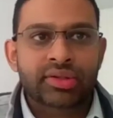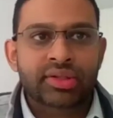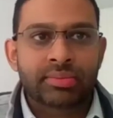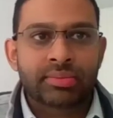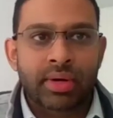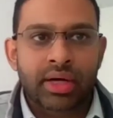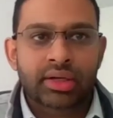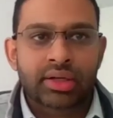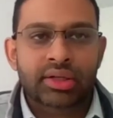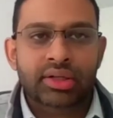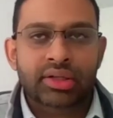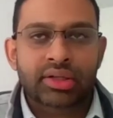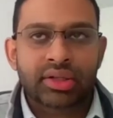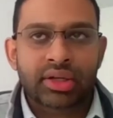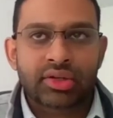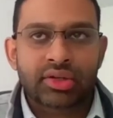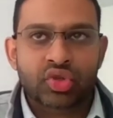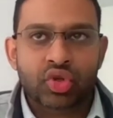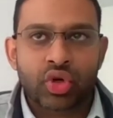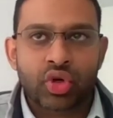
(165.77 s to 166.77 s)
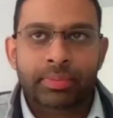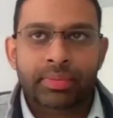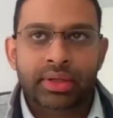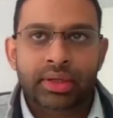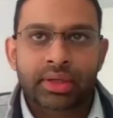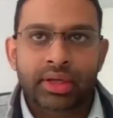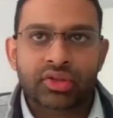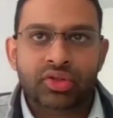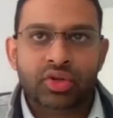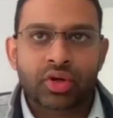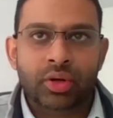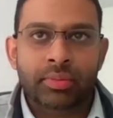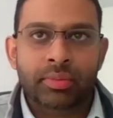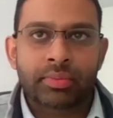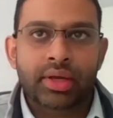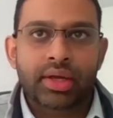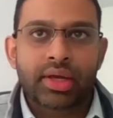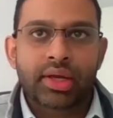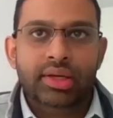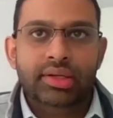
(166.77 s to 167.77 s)
demand is, has dropped and Eskom
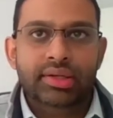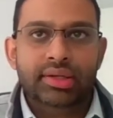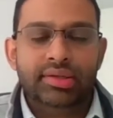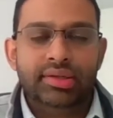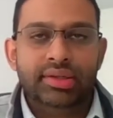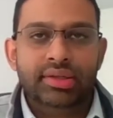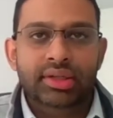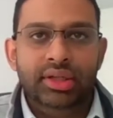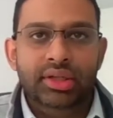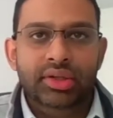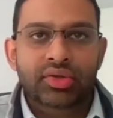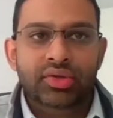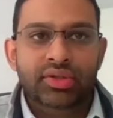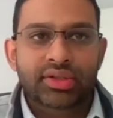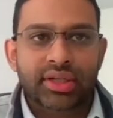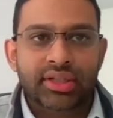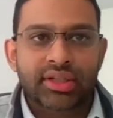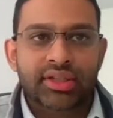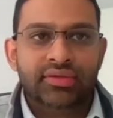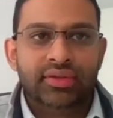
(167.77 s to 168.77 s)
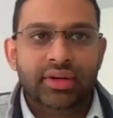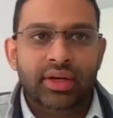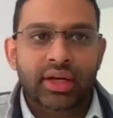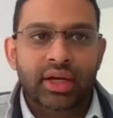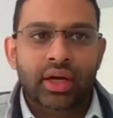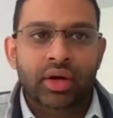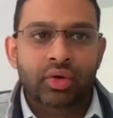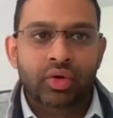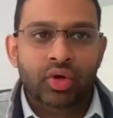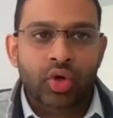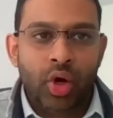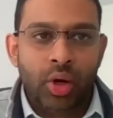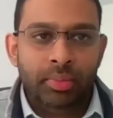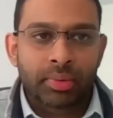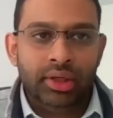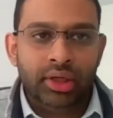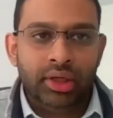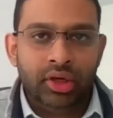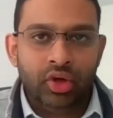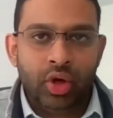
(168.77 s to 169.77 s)
doesn't need to satisfy our
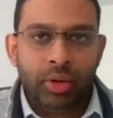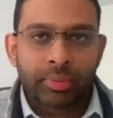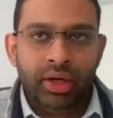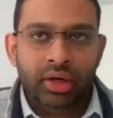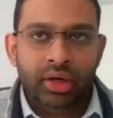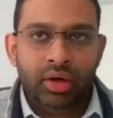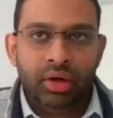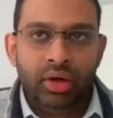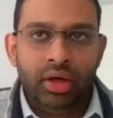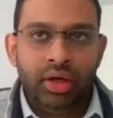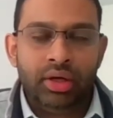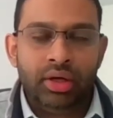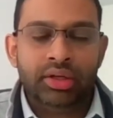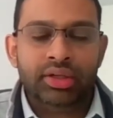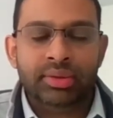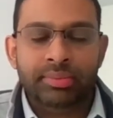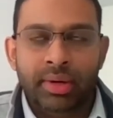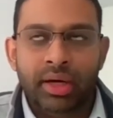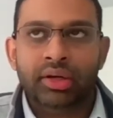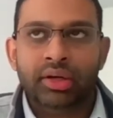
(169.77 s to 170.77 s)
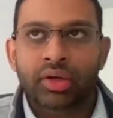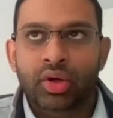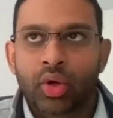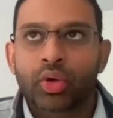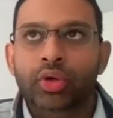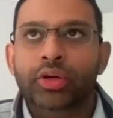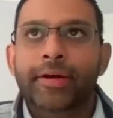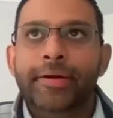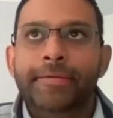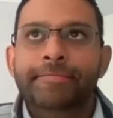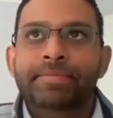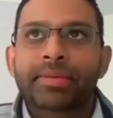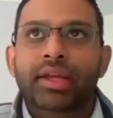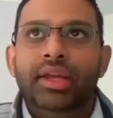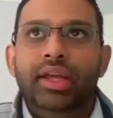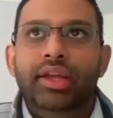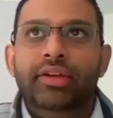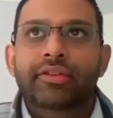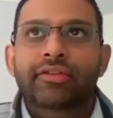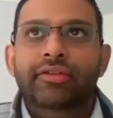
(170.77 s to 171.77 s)
normal economic uh, demand load.
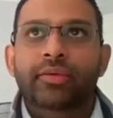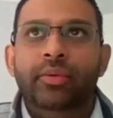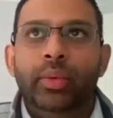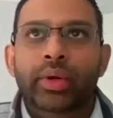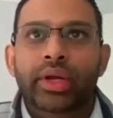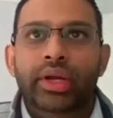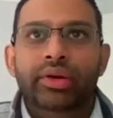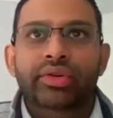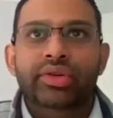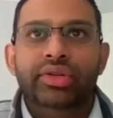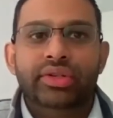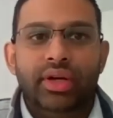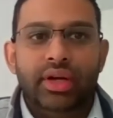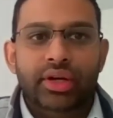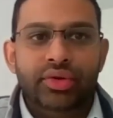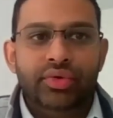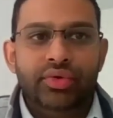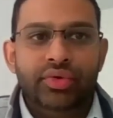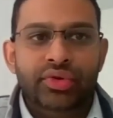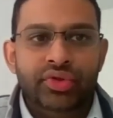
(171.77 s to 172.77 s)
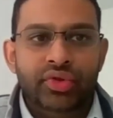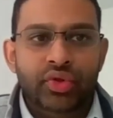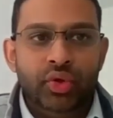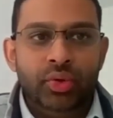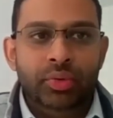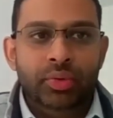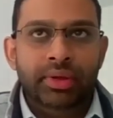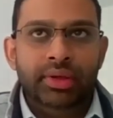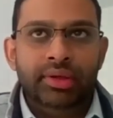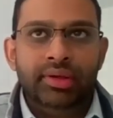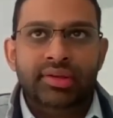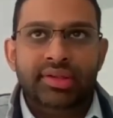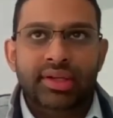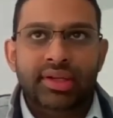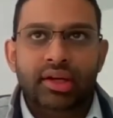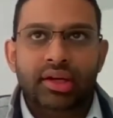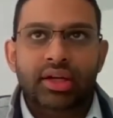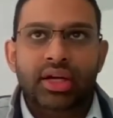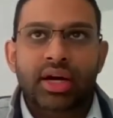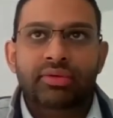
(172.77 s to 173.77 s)
If we start to resume in the
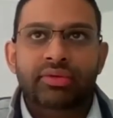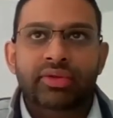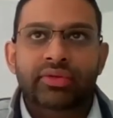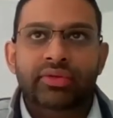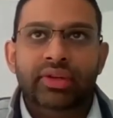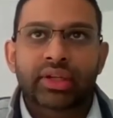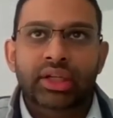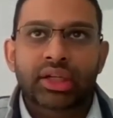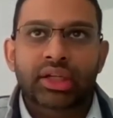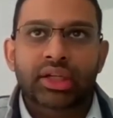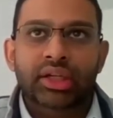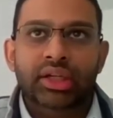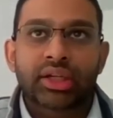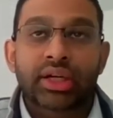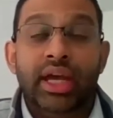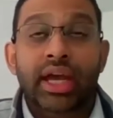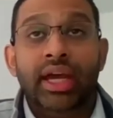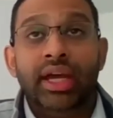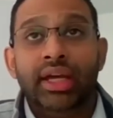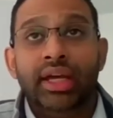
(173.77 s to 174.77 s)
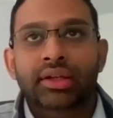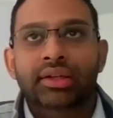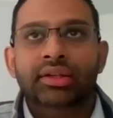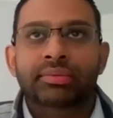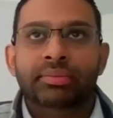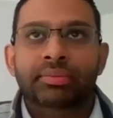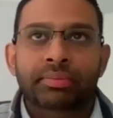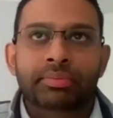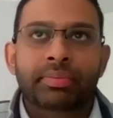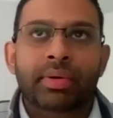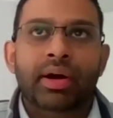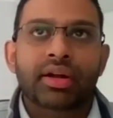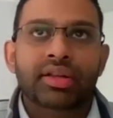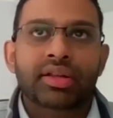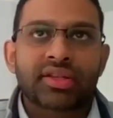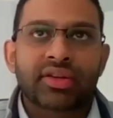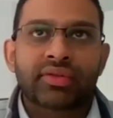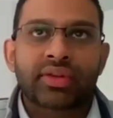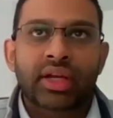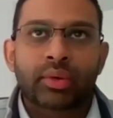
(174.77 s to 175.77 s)
second half of the year, and
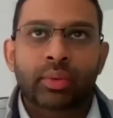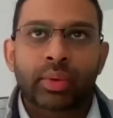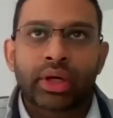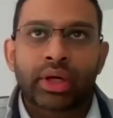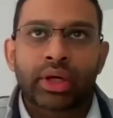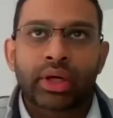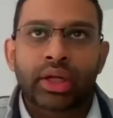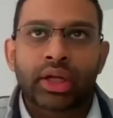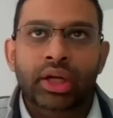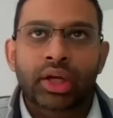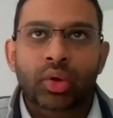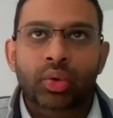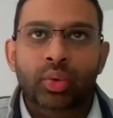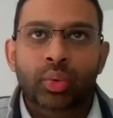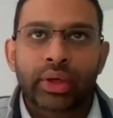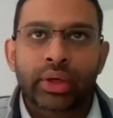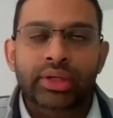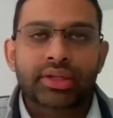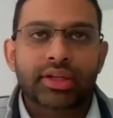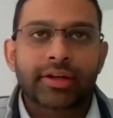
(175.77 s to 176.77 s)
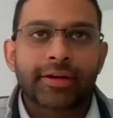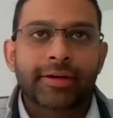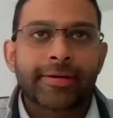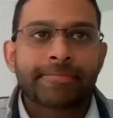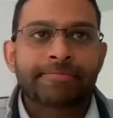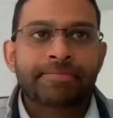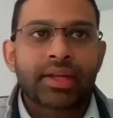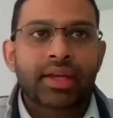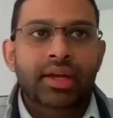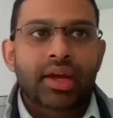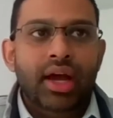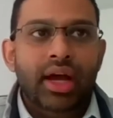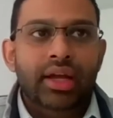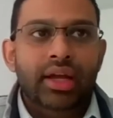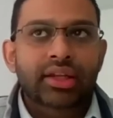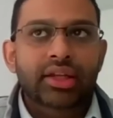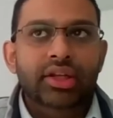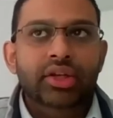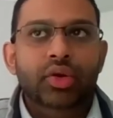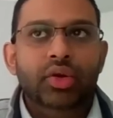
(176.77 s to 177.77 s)
parts of that would include winter, I
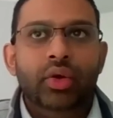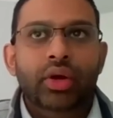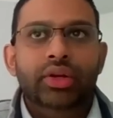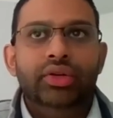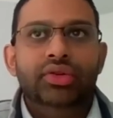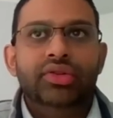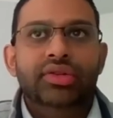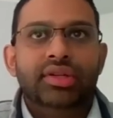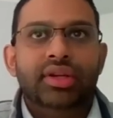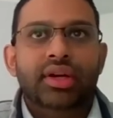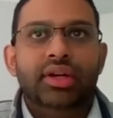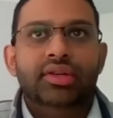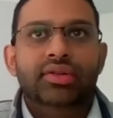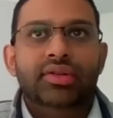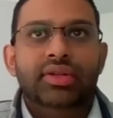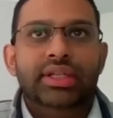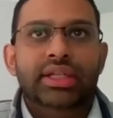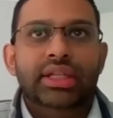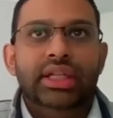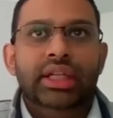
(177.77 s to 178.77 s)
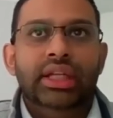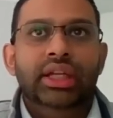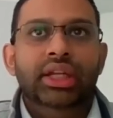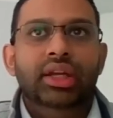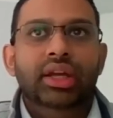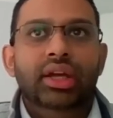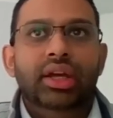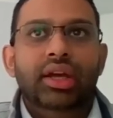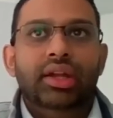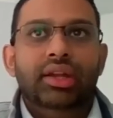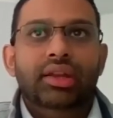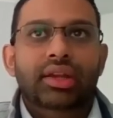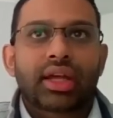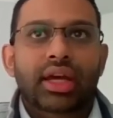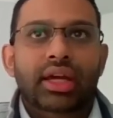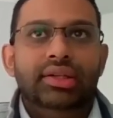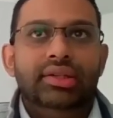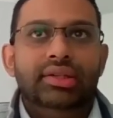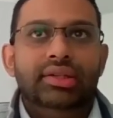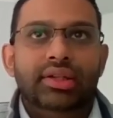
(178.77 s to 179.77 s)
think you're going to start to see
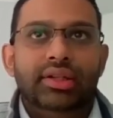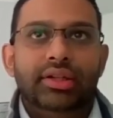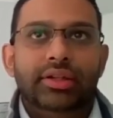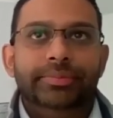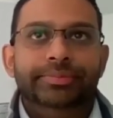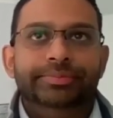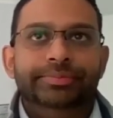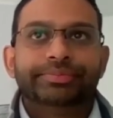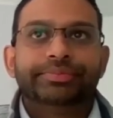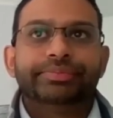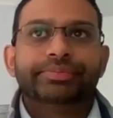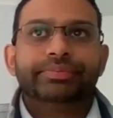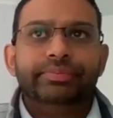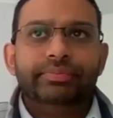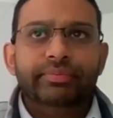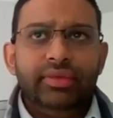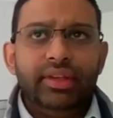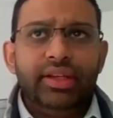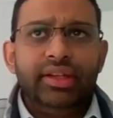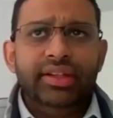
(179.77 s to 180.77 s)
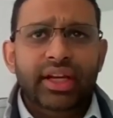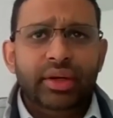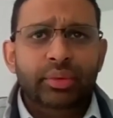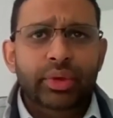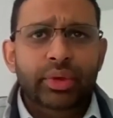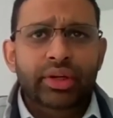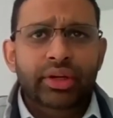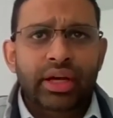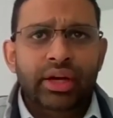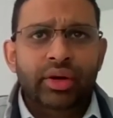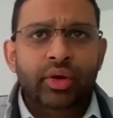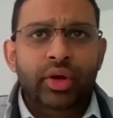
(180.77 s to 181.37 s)
that um, that we are